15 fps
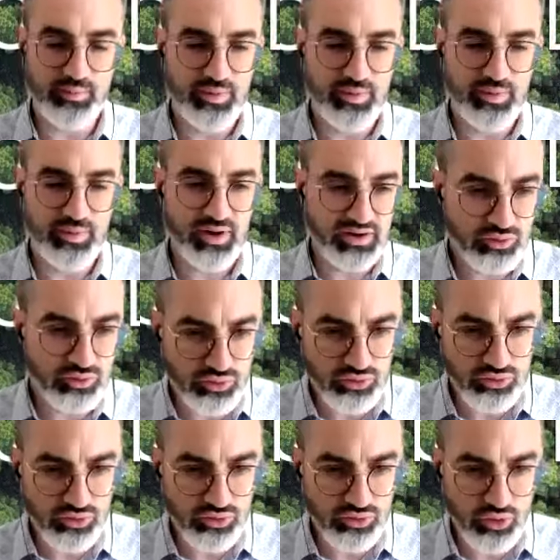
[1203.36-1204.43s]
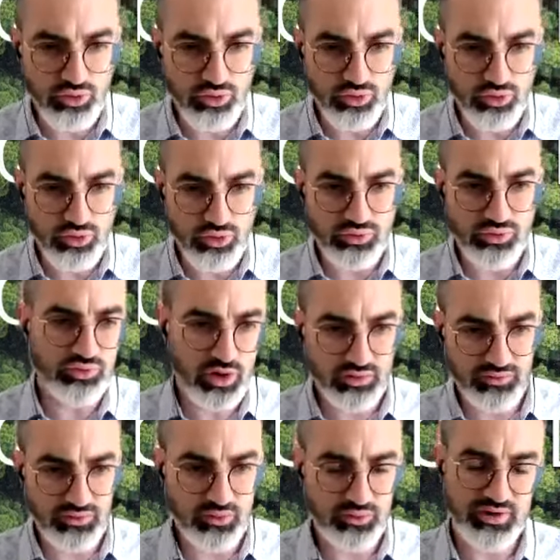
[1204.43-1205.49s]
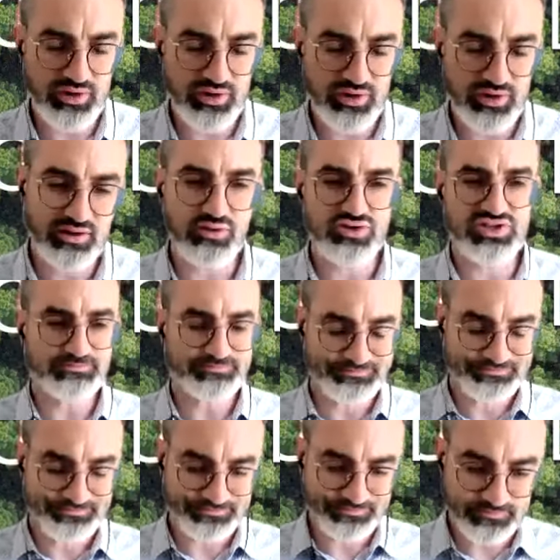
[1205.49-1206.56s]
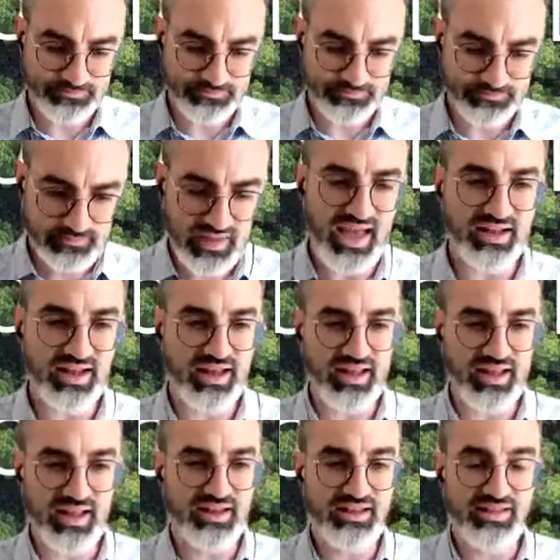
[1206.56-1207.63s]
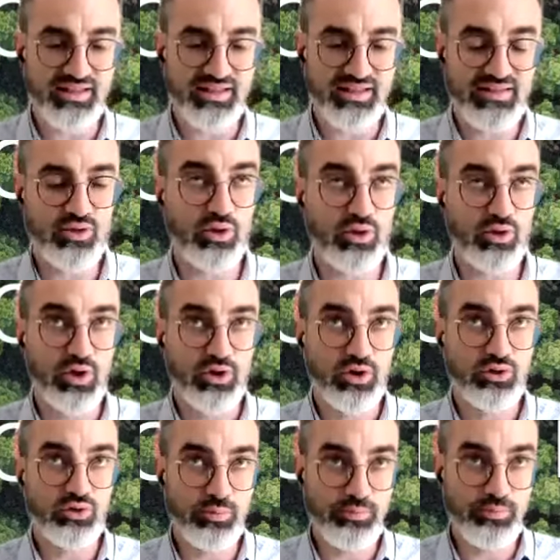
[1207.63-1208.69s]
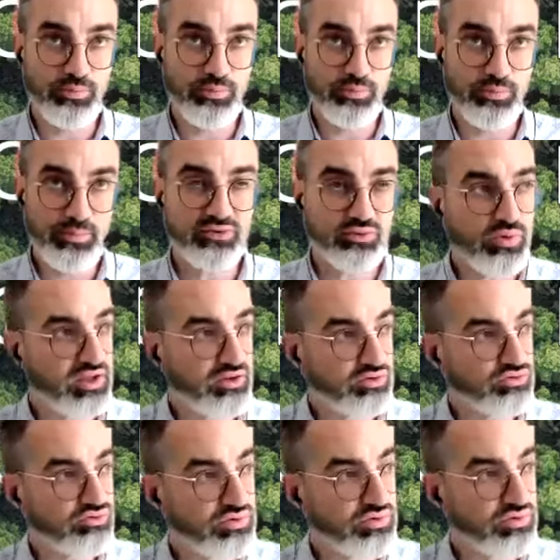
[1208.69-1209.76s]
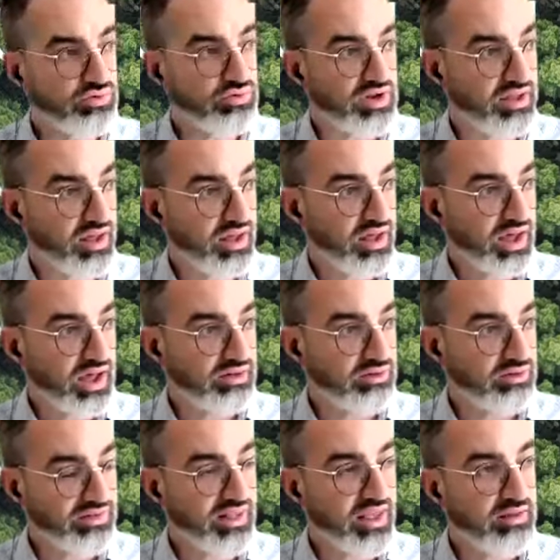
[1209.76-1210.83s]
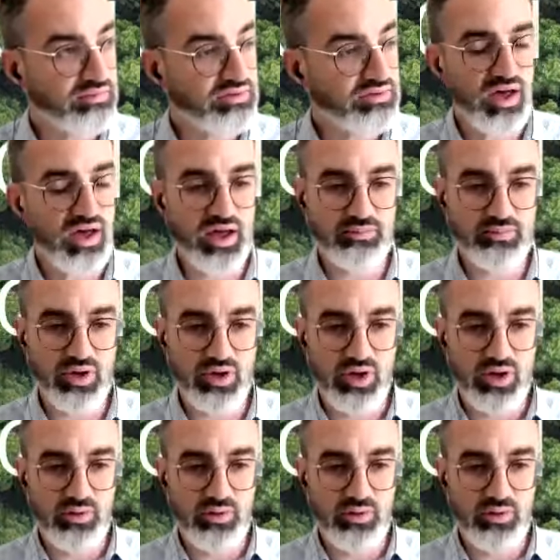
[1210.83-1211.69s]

about how to use the corals, lots of new technology. And, and this is the, the best way to really, at the same time,